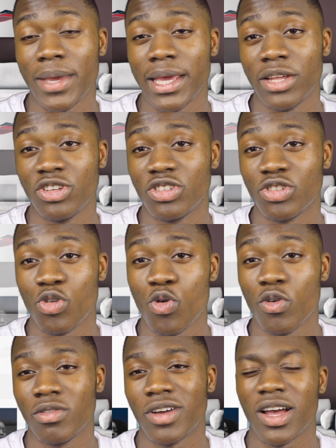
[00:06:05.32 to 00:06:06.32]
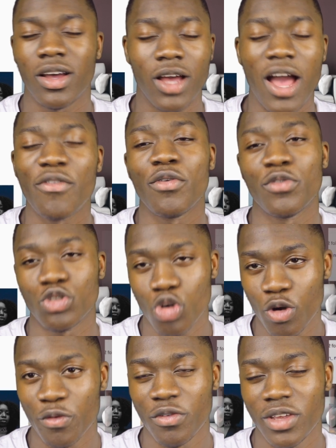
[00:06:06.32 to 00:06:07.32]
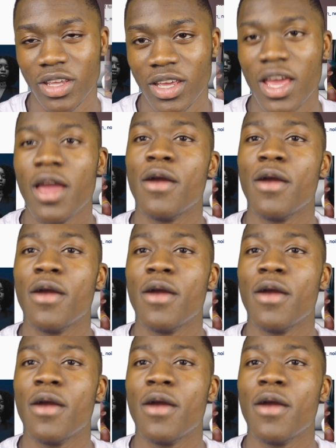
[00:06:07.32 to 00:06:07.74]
page, or I have a photography